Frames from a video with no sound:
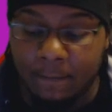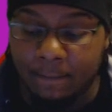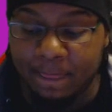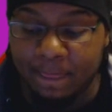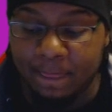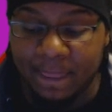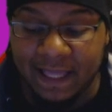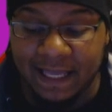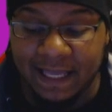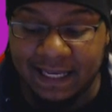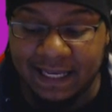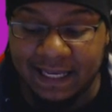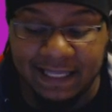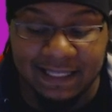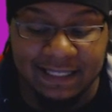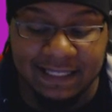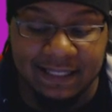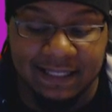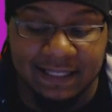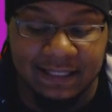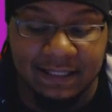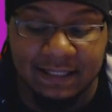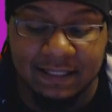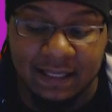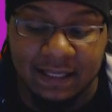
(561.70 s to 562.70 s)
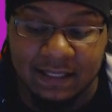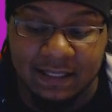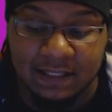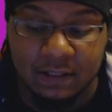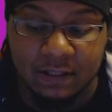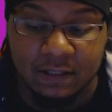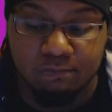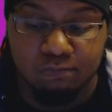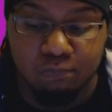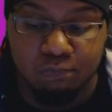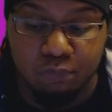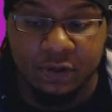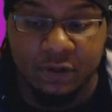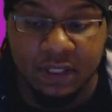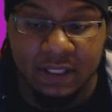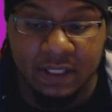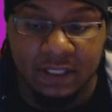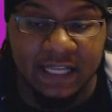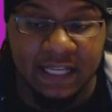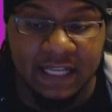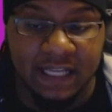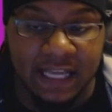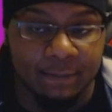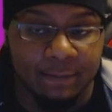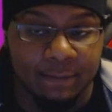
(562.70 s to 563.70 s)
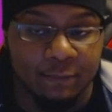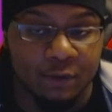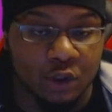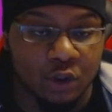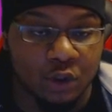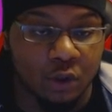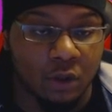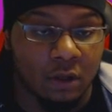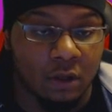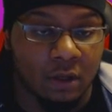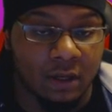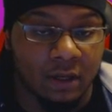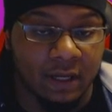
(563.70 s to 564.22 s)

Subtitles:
It's pretty damn strong,